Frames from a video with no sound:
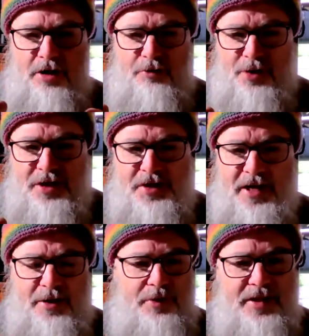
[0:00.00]
I
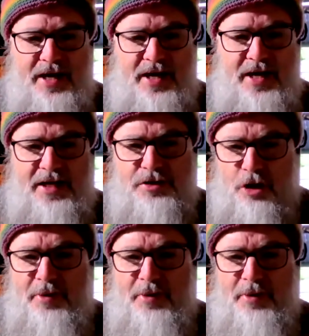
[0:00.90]
resonate with that so